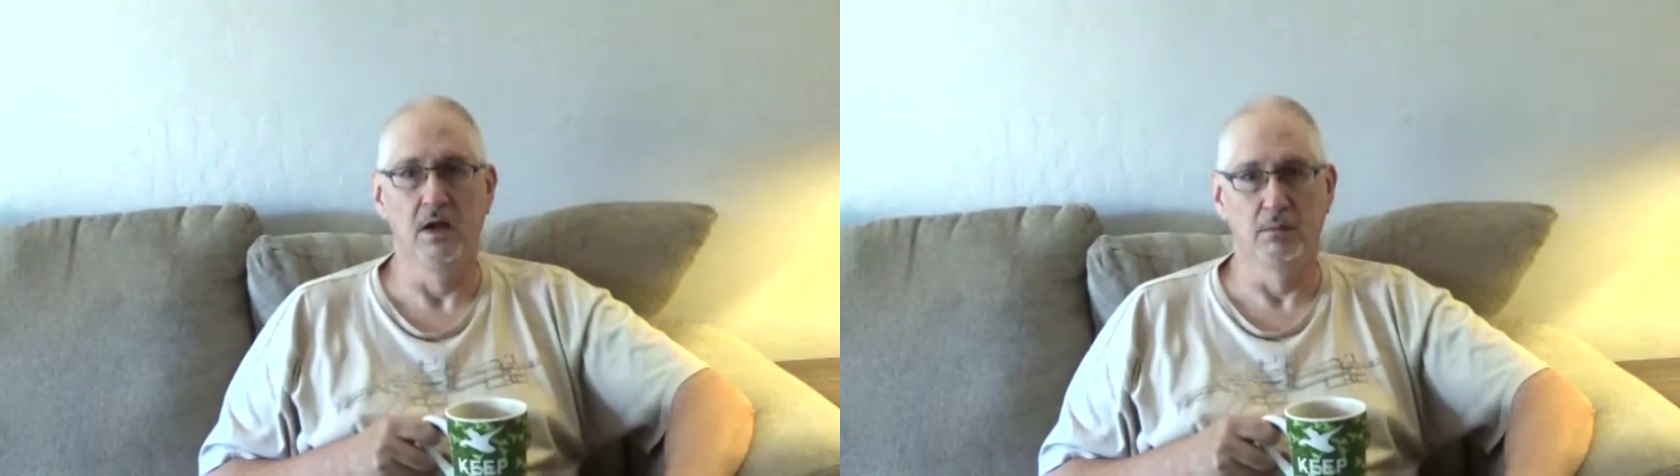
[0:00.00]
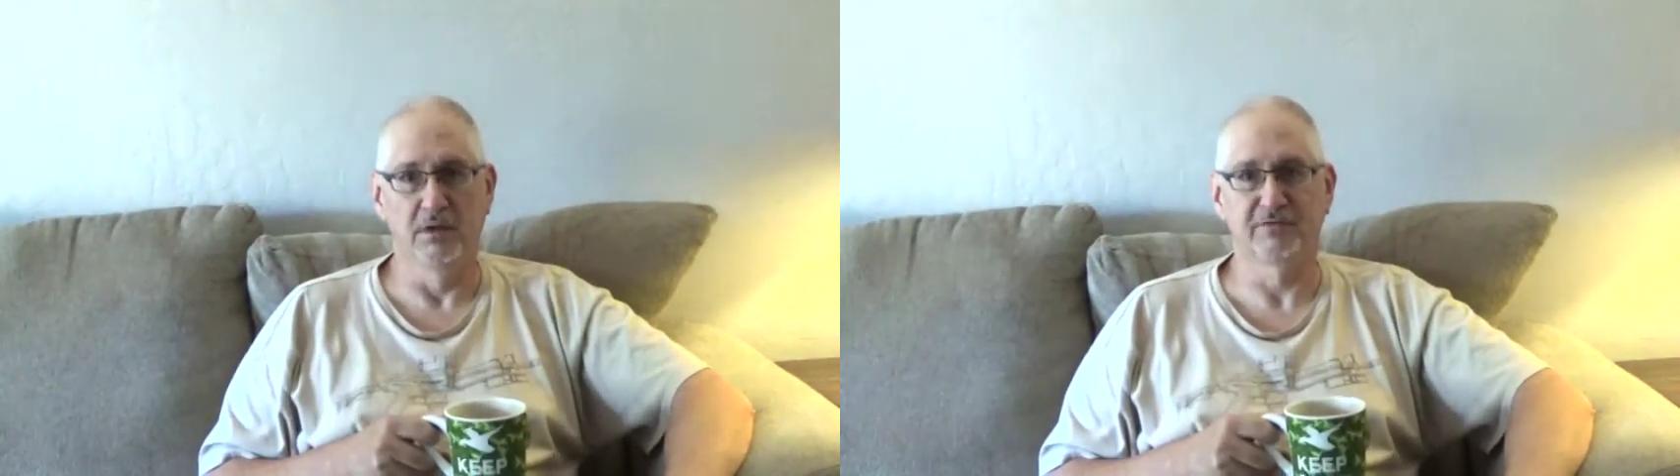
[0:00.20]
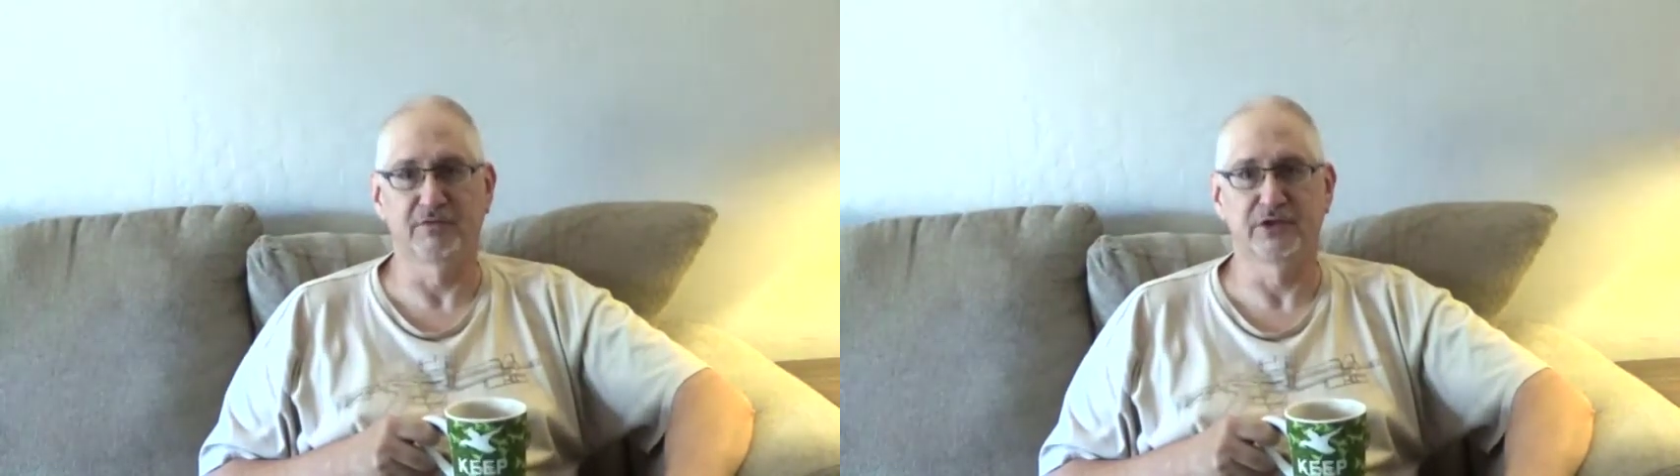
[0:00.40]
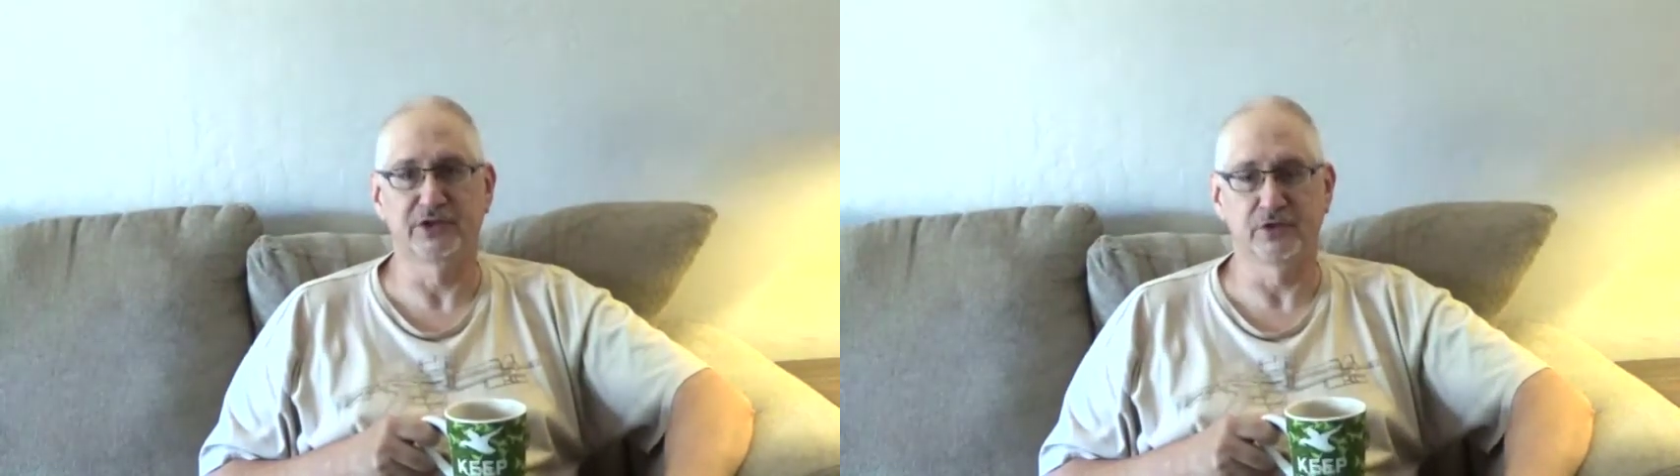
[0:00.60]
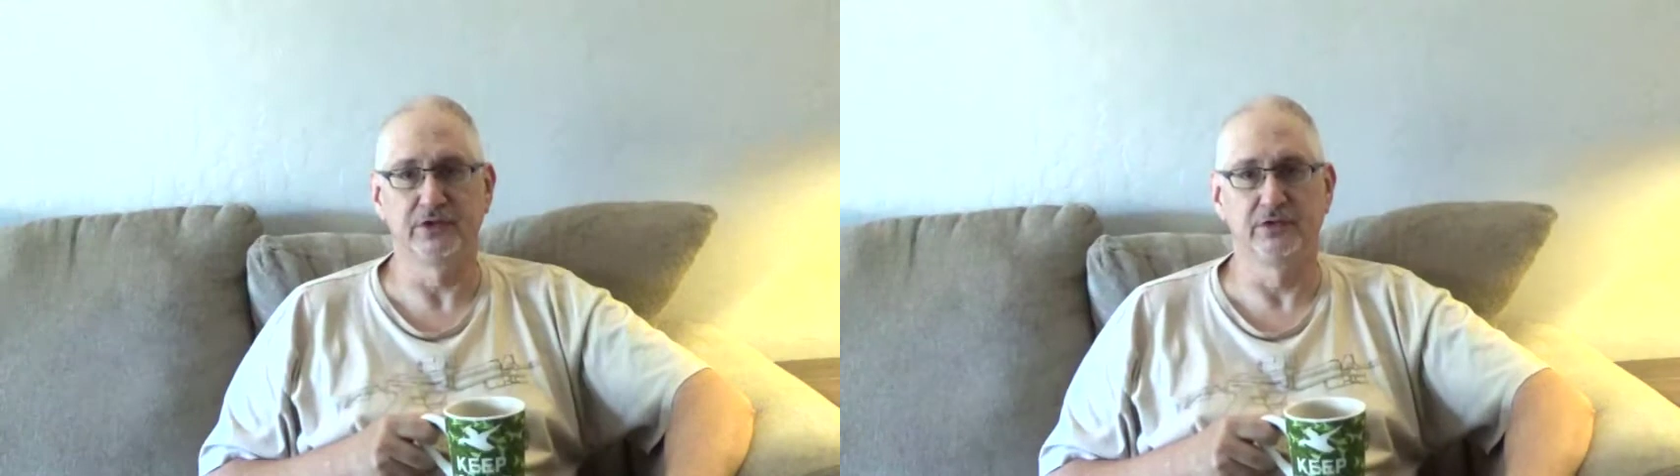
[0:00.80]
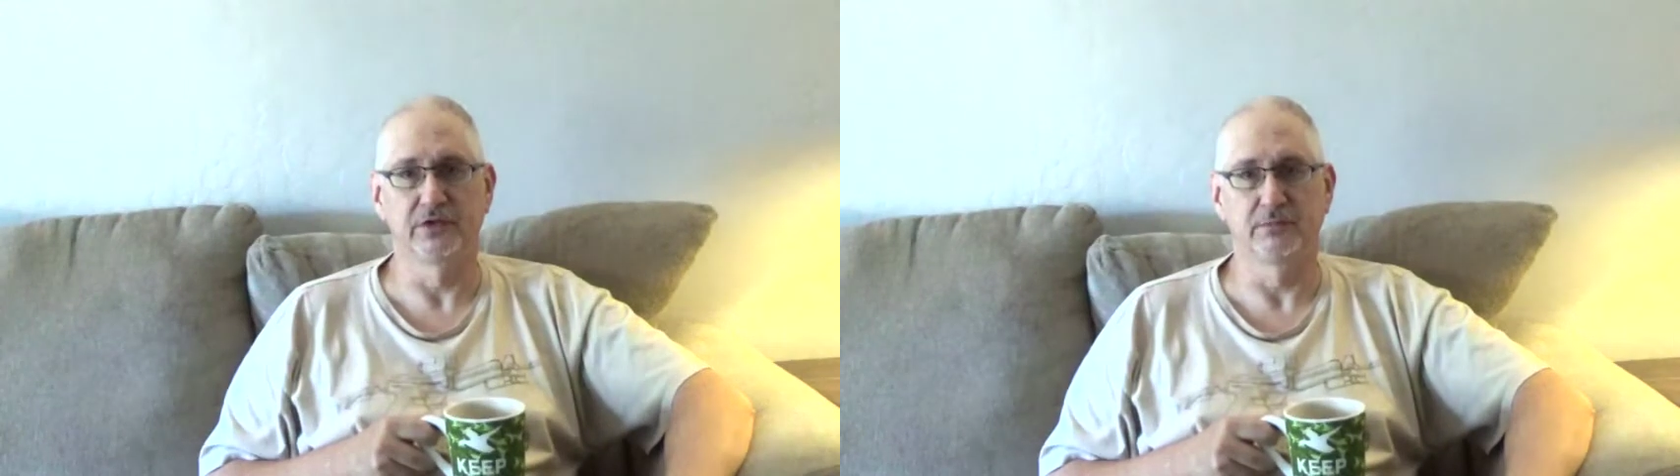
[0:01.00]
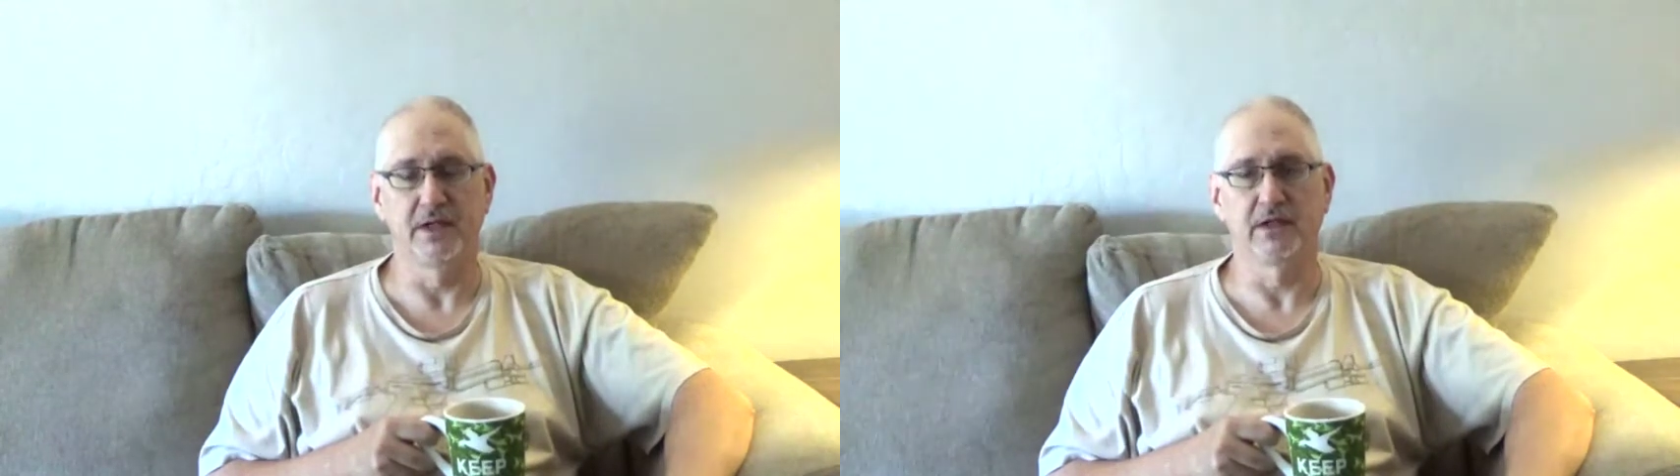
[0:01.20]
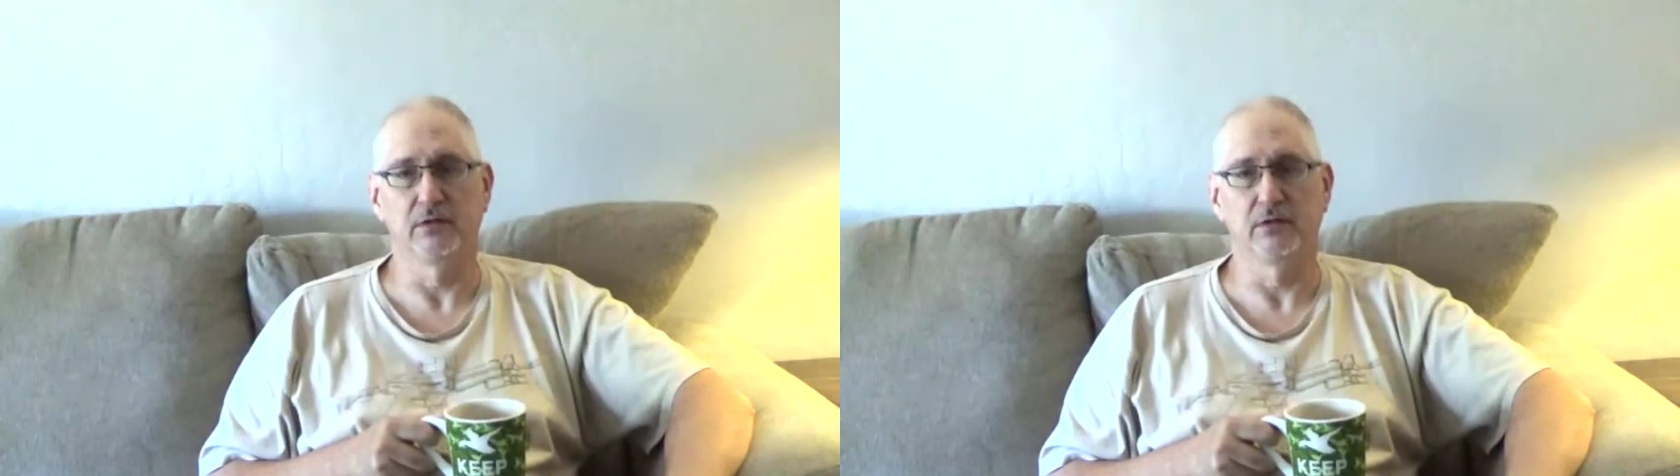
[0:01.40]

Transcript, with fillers: But for sure you can make